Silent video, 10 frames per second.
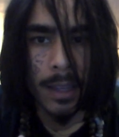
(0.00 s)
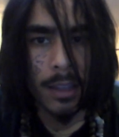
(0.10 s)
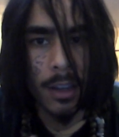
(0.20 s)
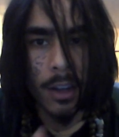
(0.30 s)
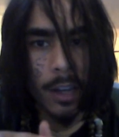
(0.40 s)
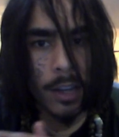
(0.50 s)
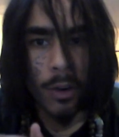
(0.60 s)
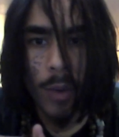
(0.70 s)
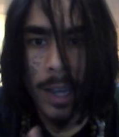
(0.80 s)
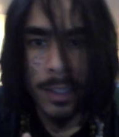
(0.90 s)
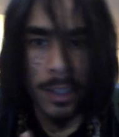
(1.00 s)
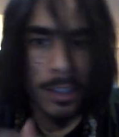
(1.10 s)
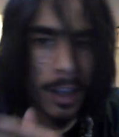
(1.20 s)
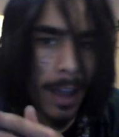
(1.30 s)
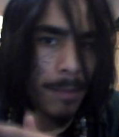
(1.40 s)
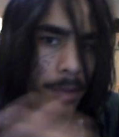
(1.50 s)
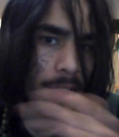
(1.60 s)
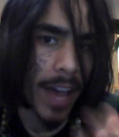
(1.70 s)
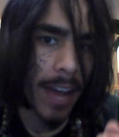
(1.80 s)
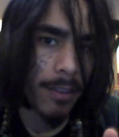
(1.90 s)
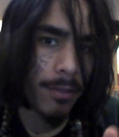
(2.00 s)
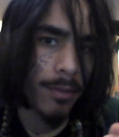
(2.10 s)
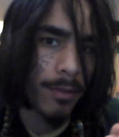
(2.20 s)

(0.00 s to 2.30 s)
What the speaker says: You're wasting time of that